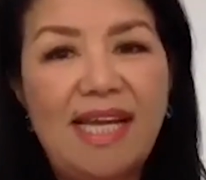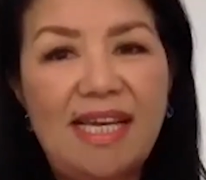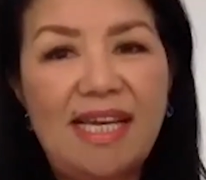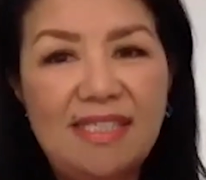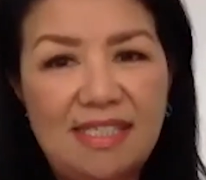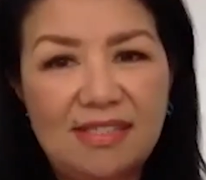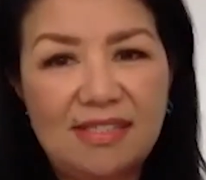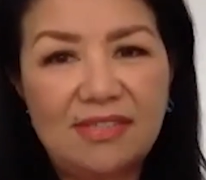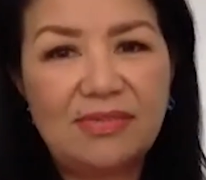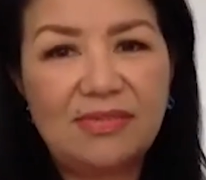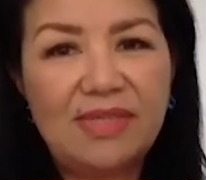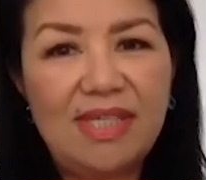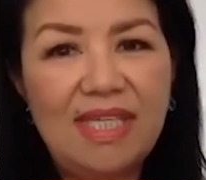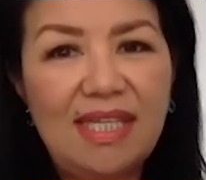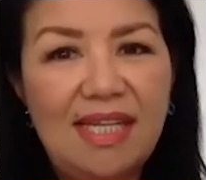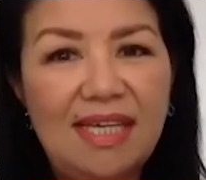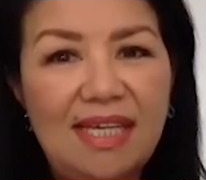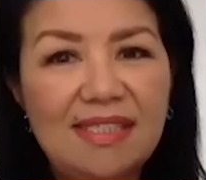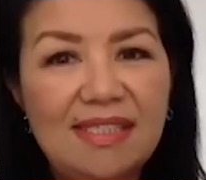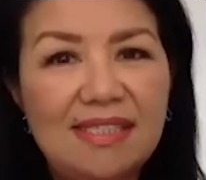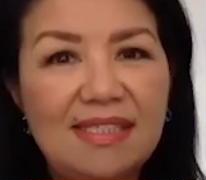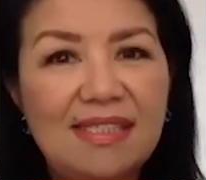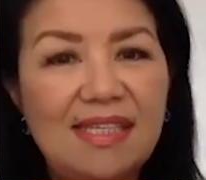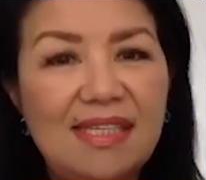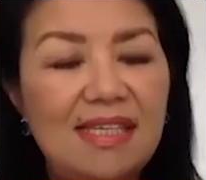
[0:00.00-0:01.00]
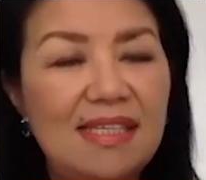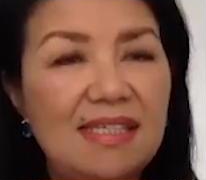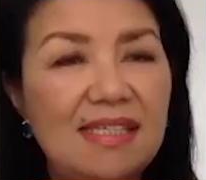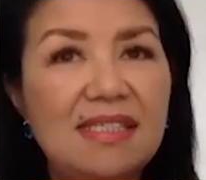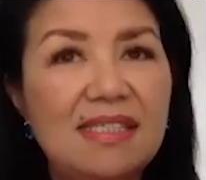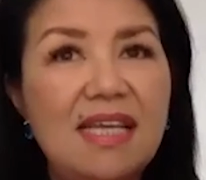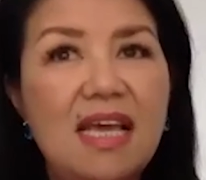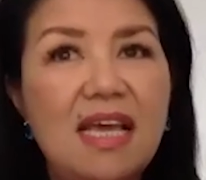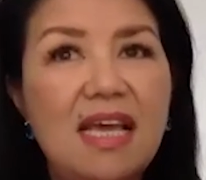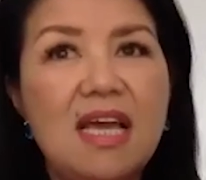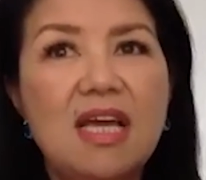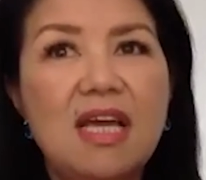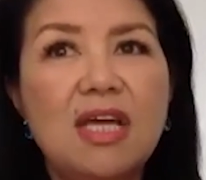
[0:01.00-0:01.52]
I just realized this
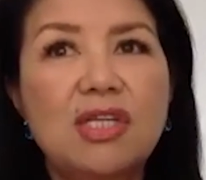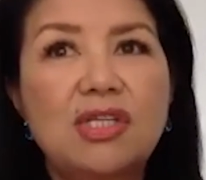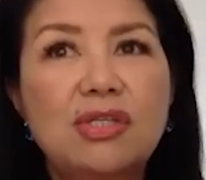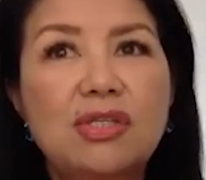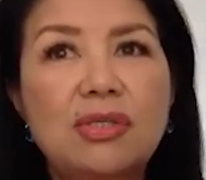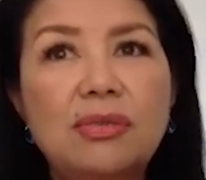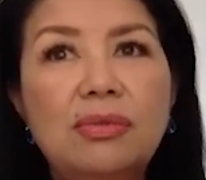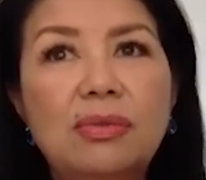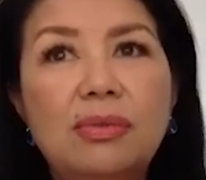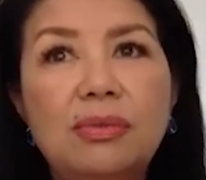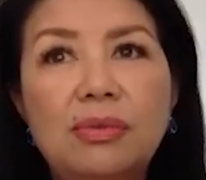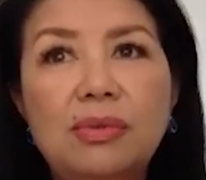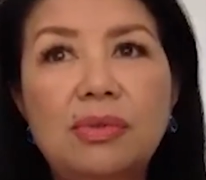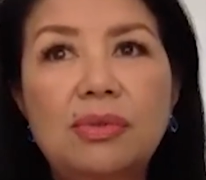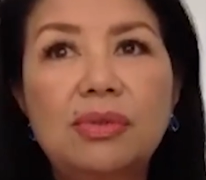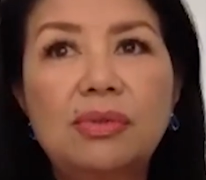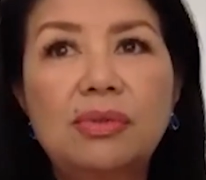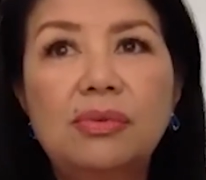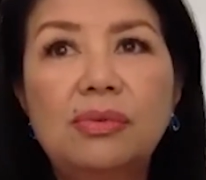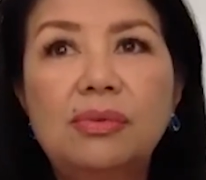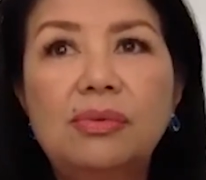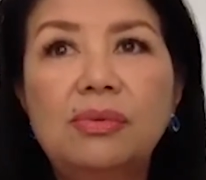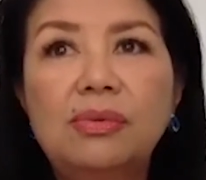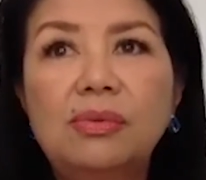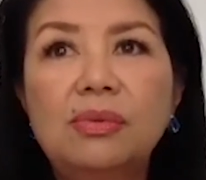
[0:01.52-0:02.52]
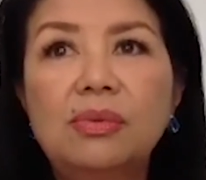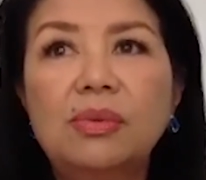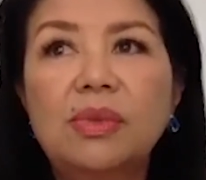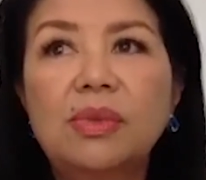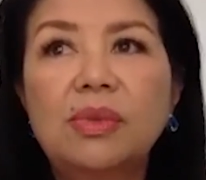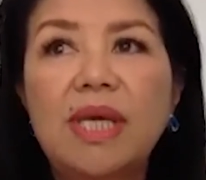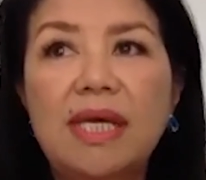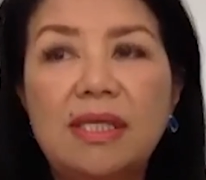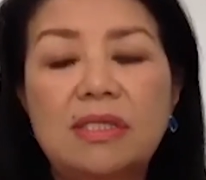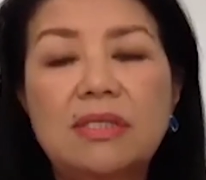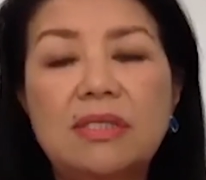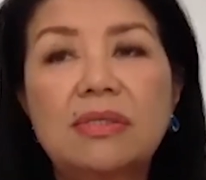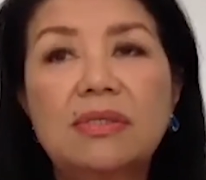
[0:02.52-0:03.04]
to to
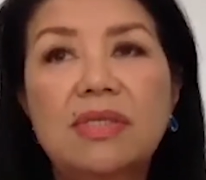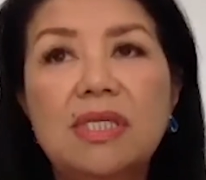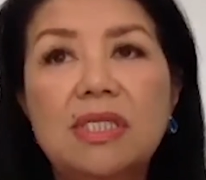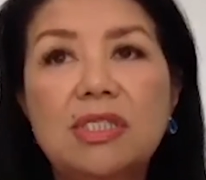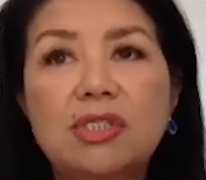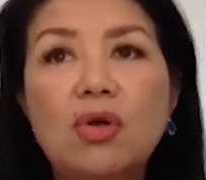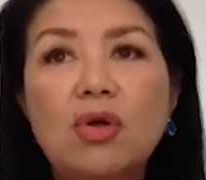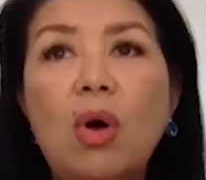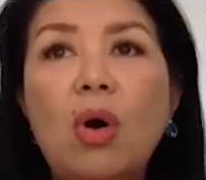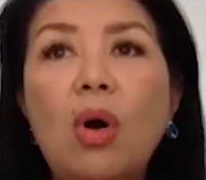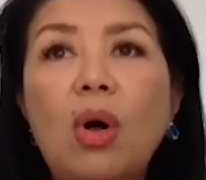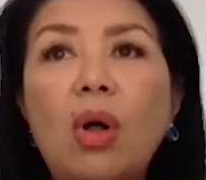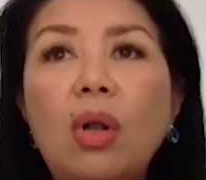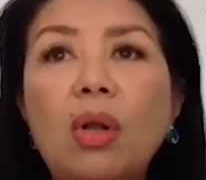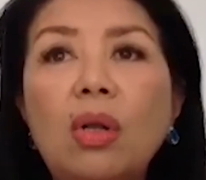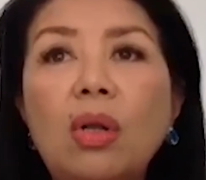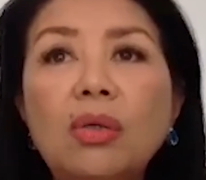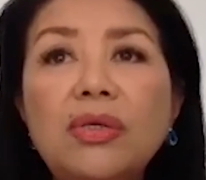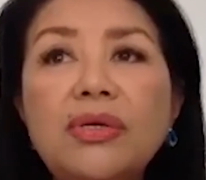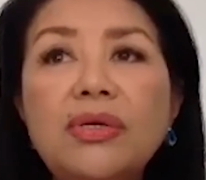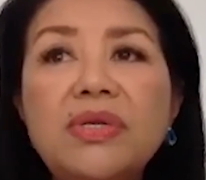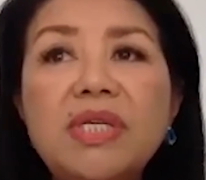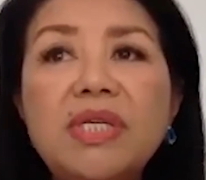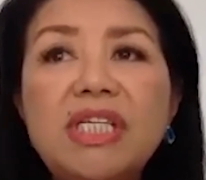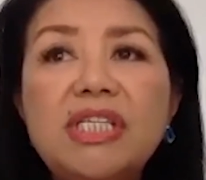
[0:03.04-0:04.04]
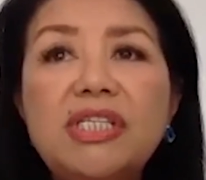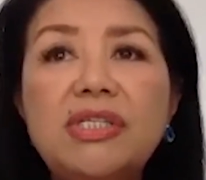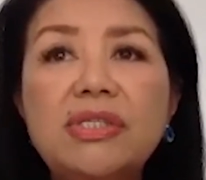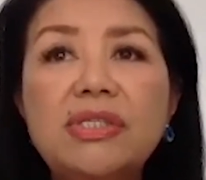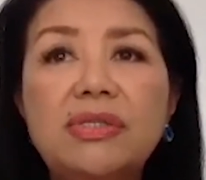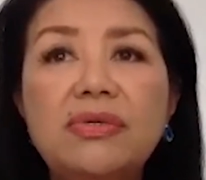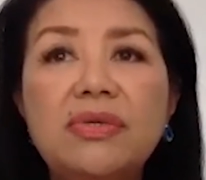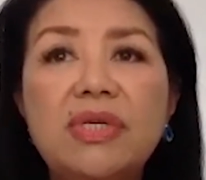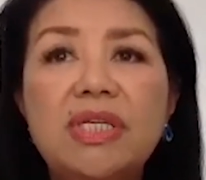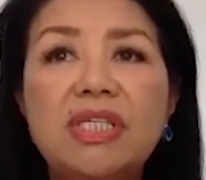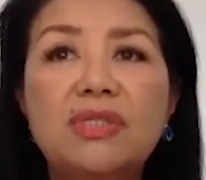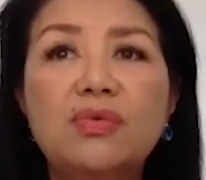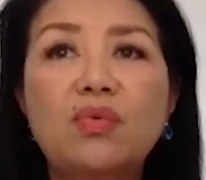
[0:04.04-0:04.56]
get to this all you need to
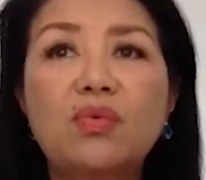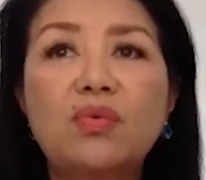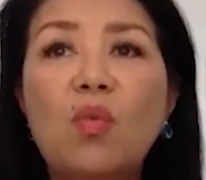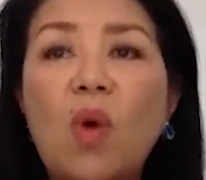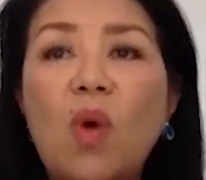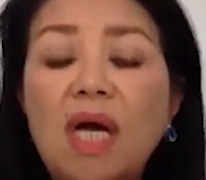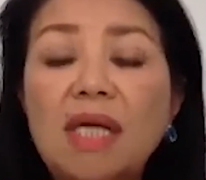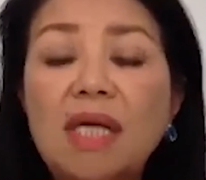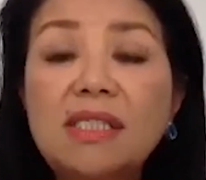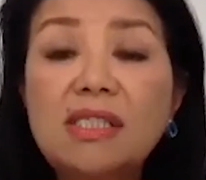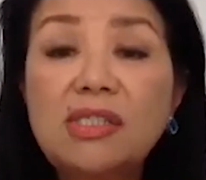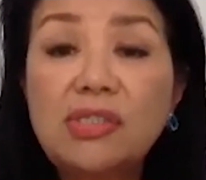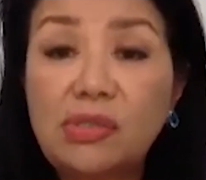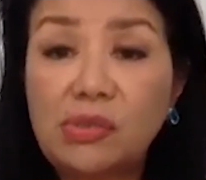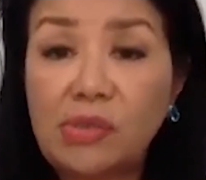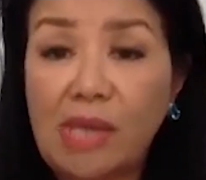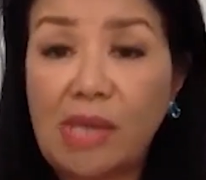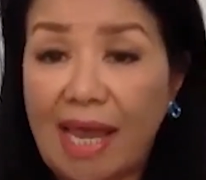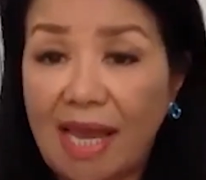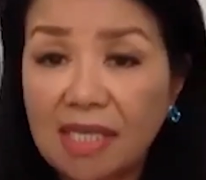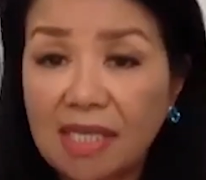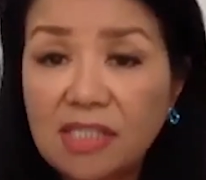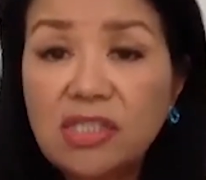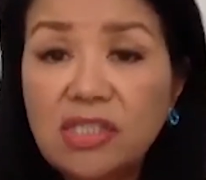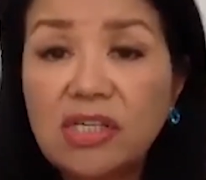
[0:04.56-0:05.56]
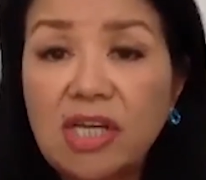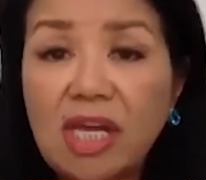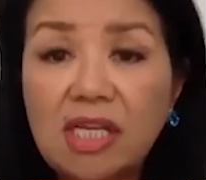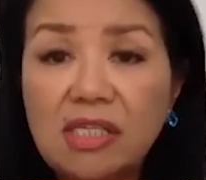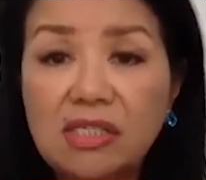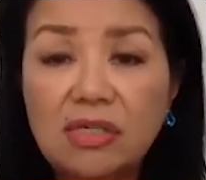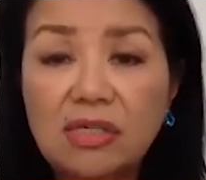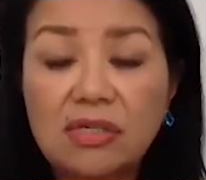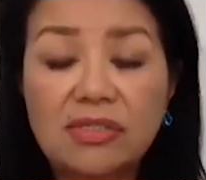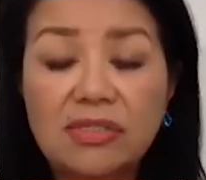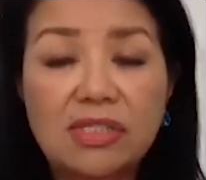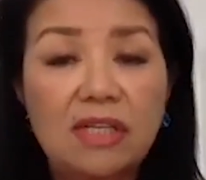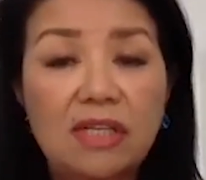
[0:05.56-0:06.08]
do is want to educate
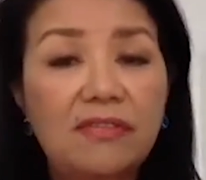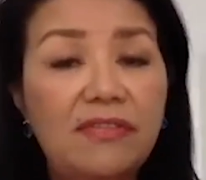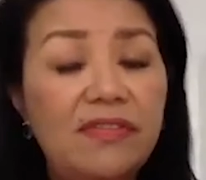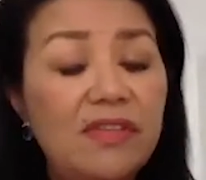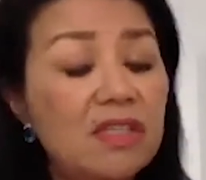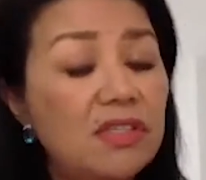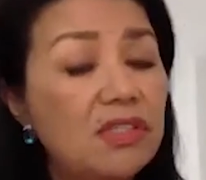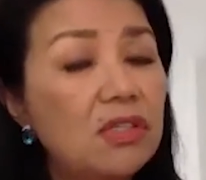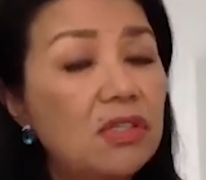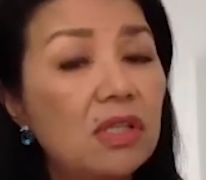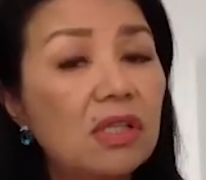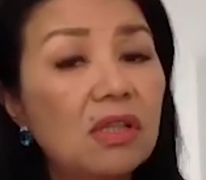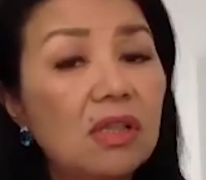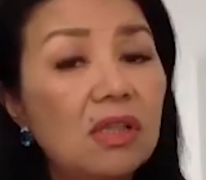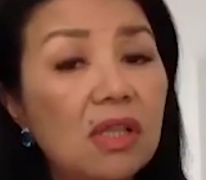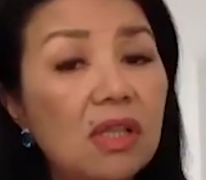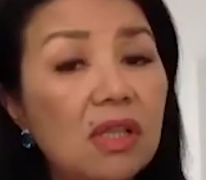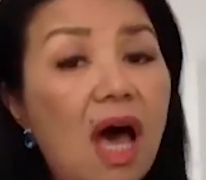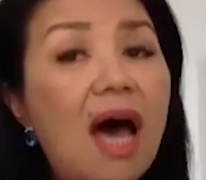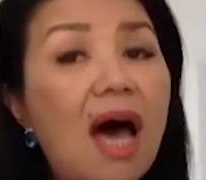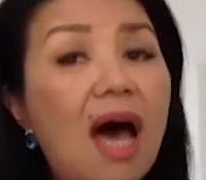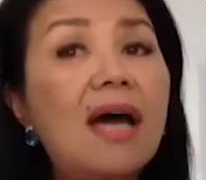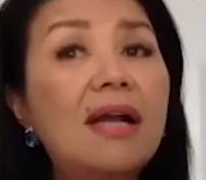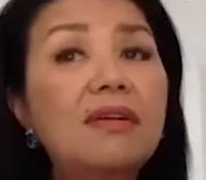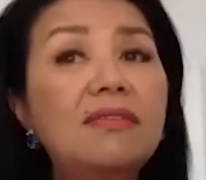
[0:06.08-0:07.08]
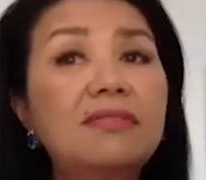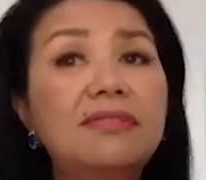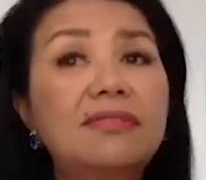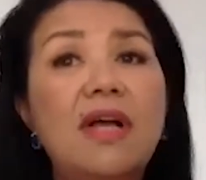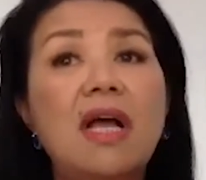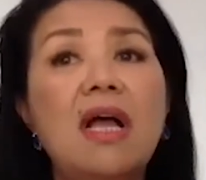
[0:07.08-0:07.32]
yourself there's a lot of